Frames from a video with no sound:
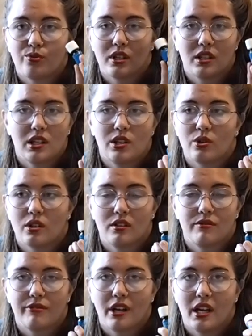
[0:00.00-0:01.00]
really
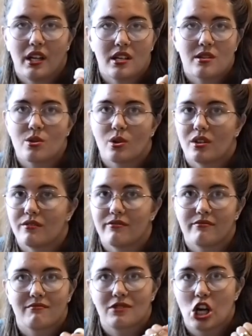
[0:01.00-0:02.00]
good for any sort of
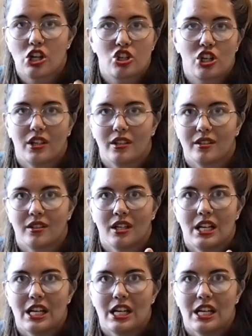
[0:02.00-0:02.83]
tension